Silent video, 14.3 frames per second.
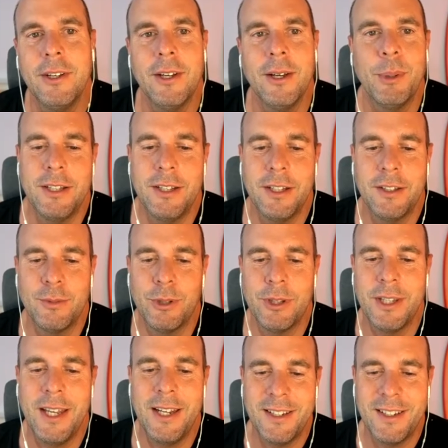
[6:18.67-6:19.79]
but that's what
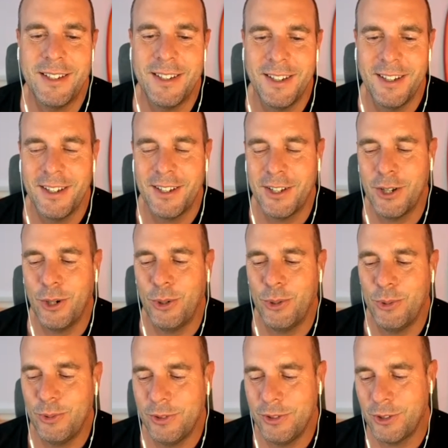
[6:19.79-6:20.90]
the end
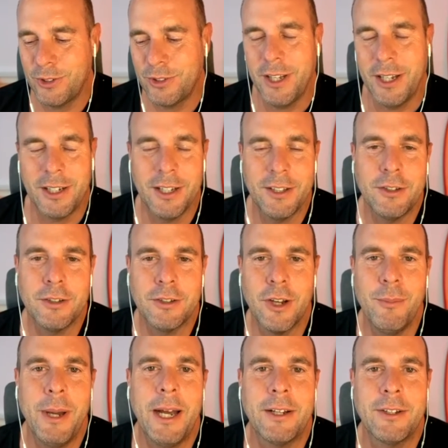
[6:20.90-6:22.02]
goal looks like. Let's just go
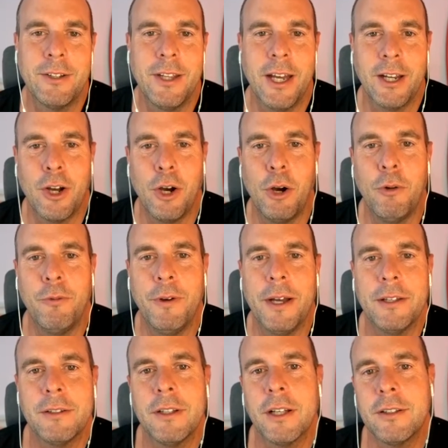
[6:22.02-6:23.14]
back to that coal
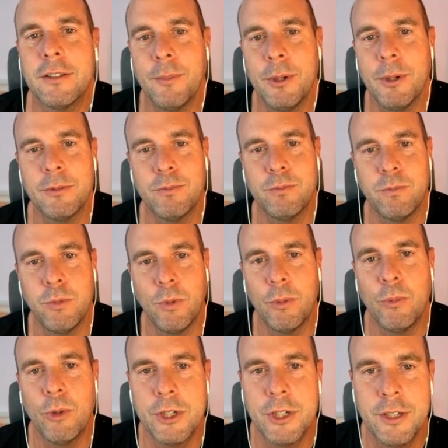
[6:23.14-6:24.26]
face. Like, someone's
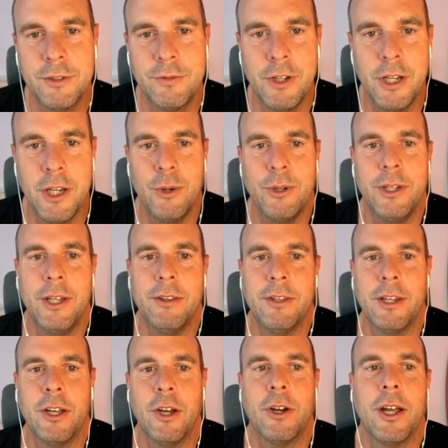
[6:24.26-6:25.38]
watching this video and they
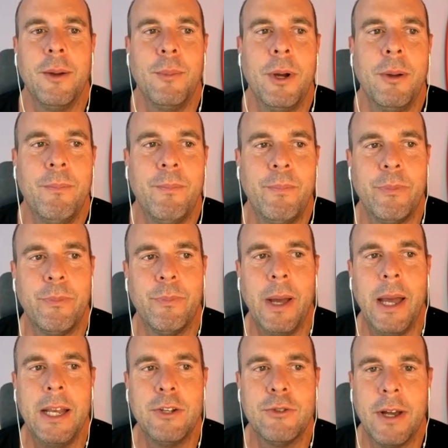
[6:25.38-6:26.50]
think, okay, my
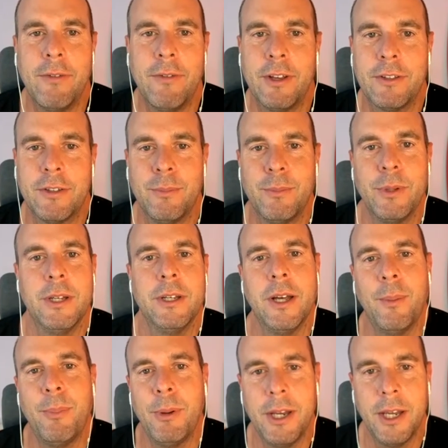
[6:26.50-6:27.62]
paid traffic's a bit
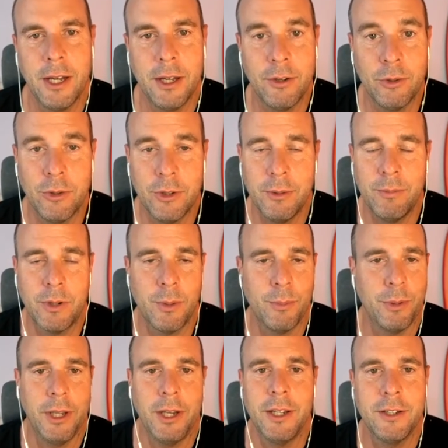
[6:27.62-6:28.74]
up and down, or they're
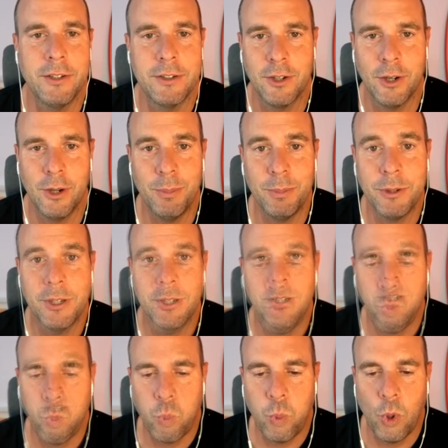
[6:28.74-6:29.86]
completely stopped.
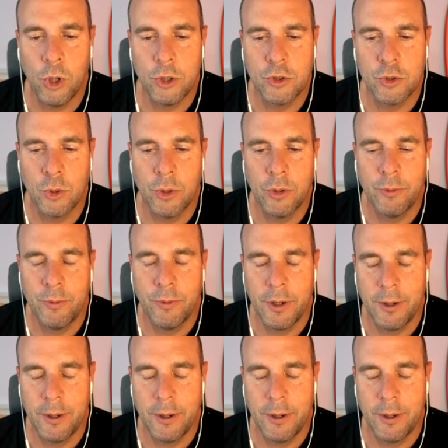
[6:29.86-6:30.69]
What sort of